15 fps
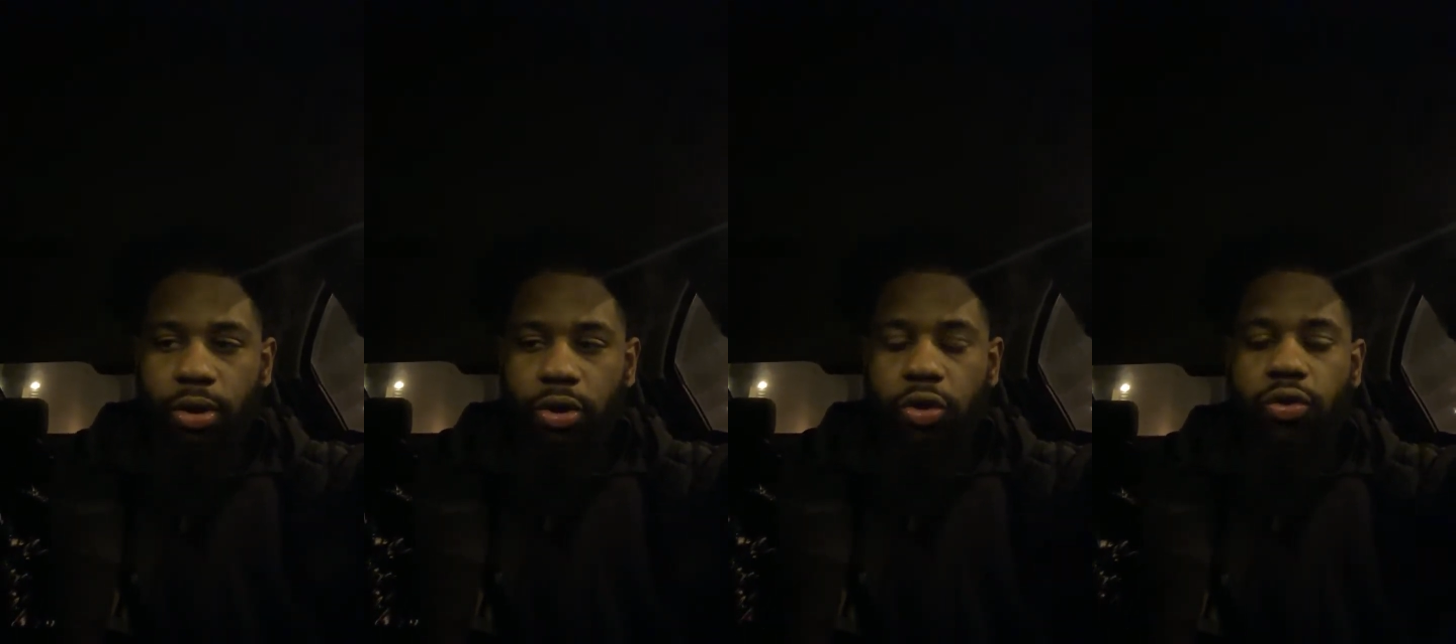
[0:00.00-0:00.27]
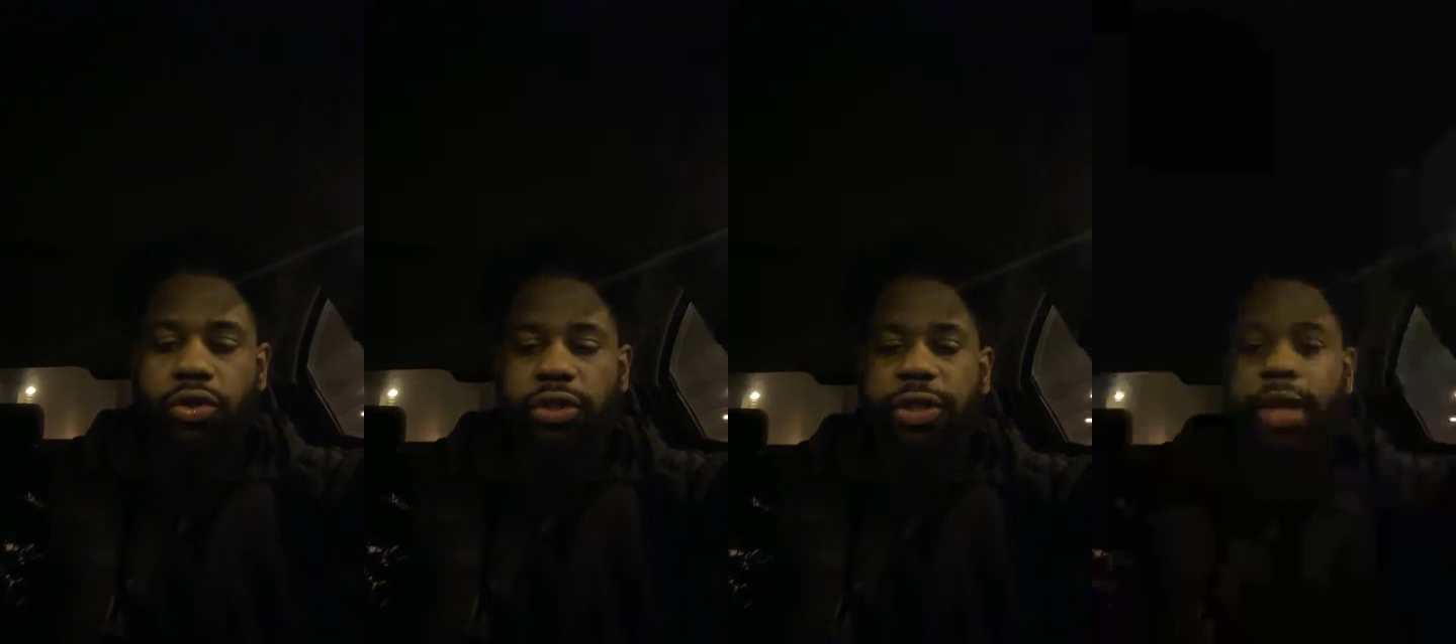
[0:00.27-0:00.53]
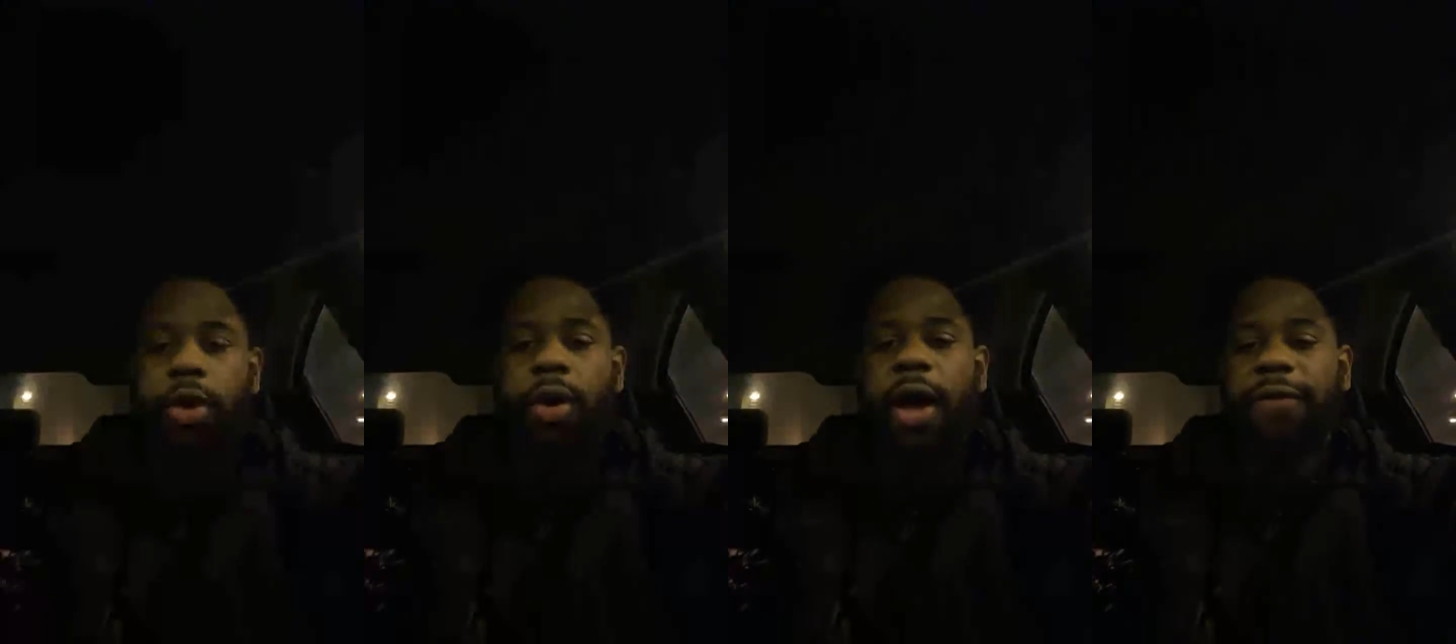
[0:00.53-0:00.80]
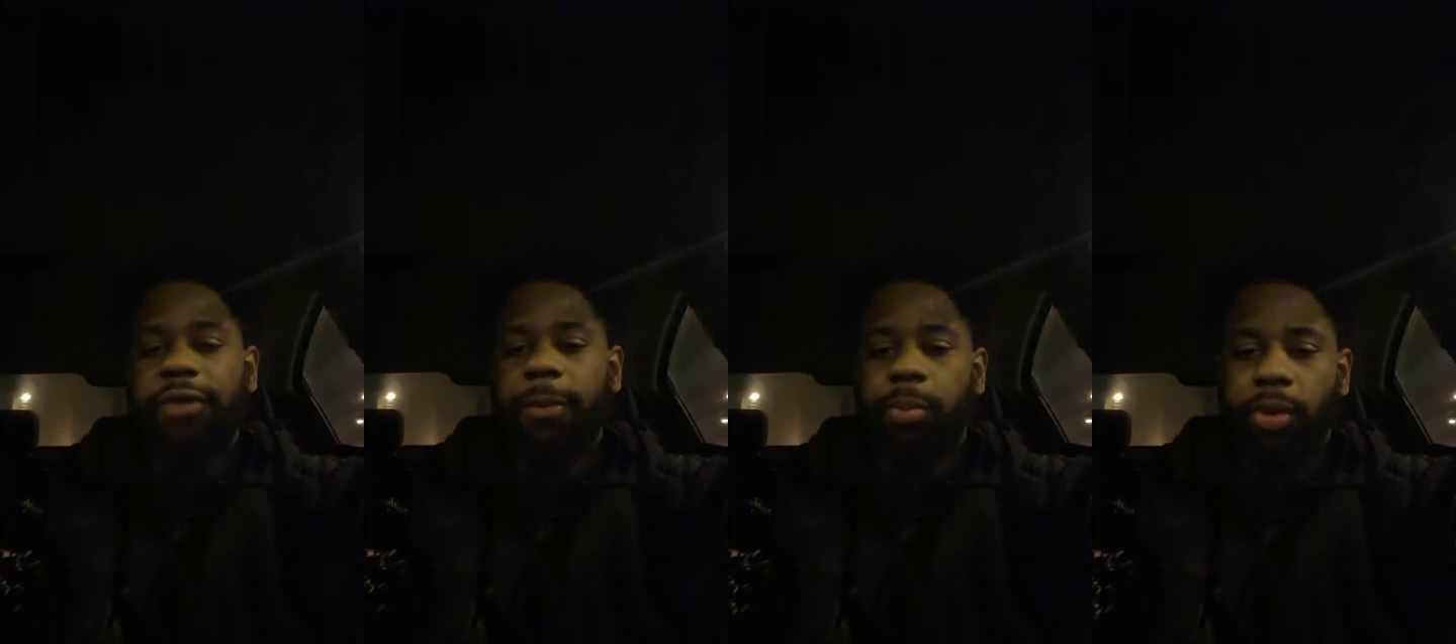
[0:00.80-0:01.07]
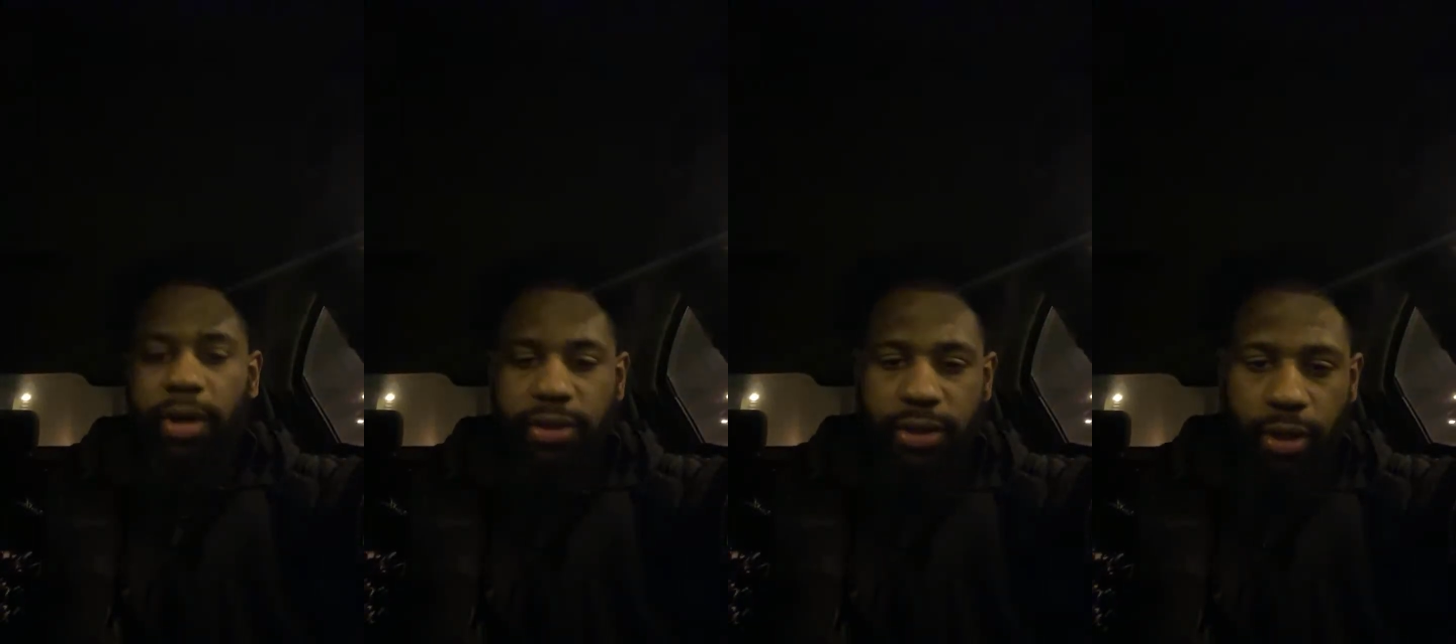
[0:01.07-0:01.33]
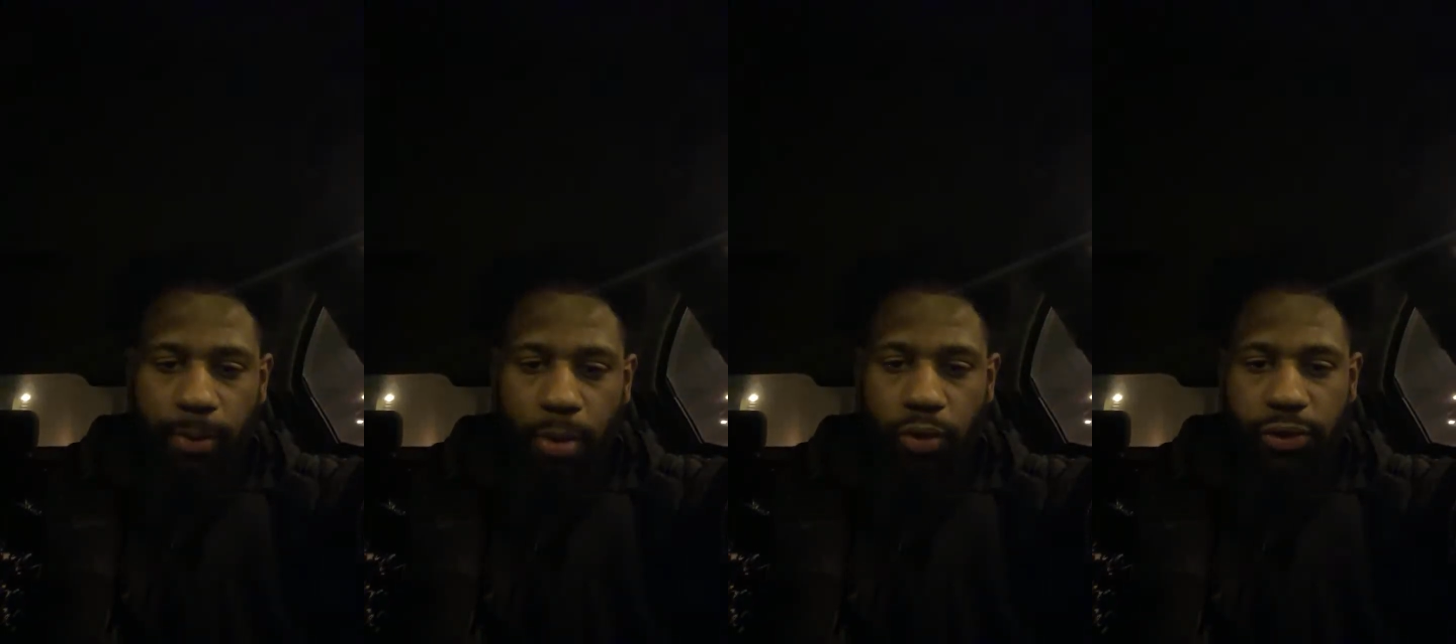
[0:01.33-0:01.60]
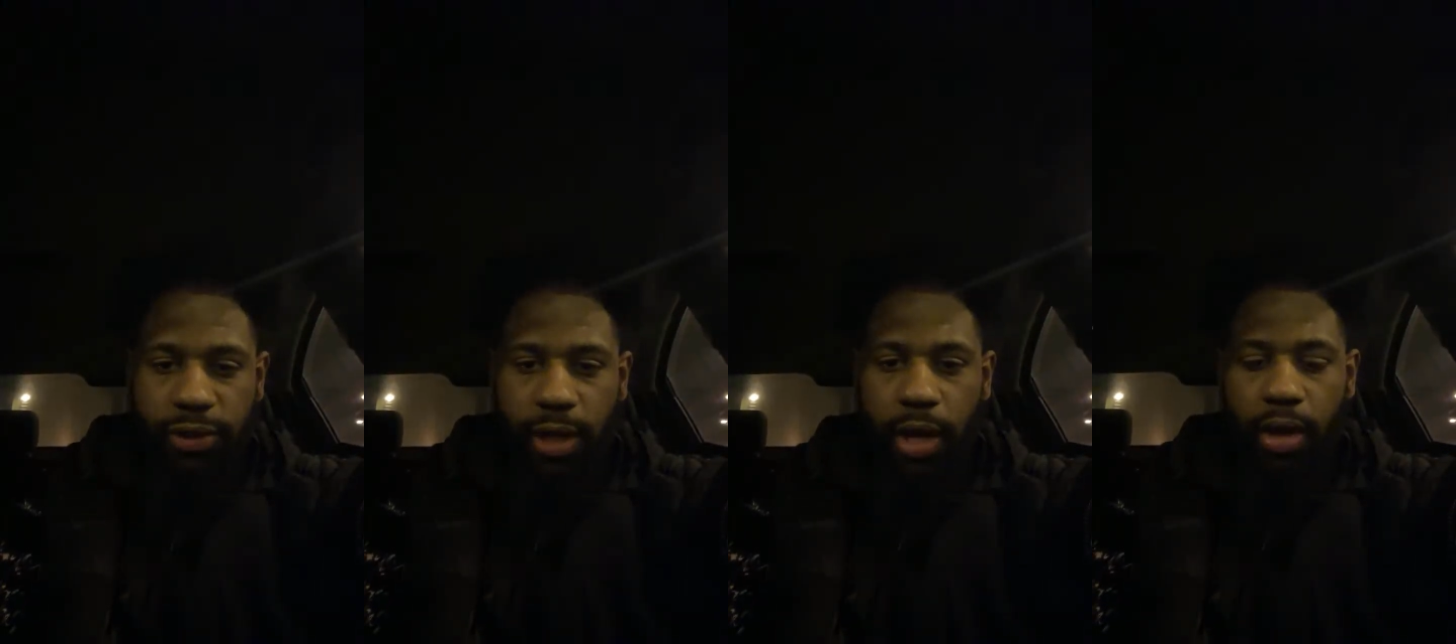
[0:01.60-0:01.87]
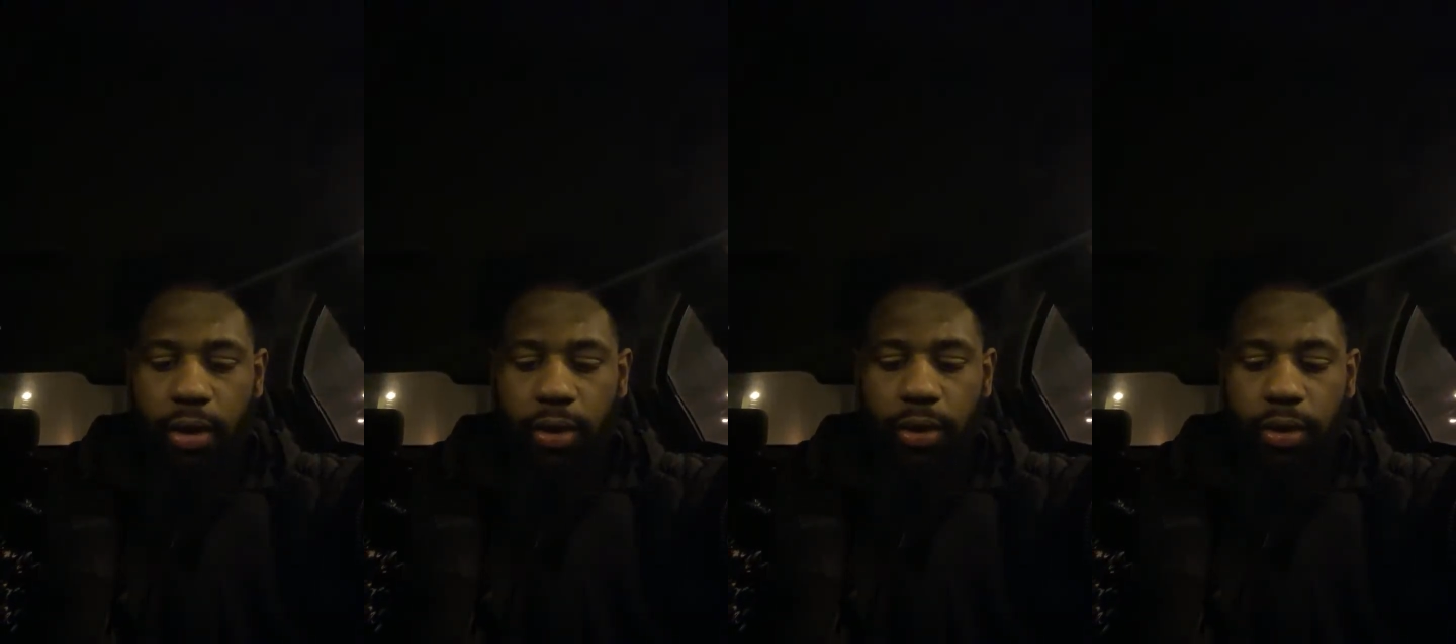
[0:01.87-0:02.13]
You still have to pray to the Most High.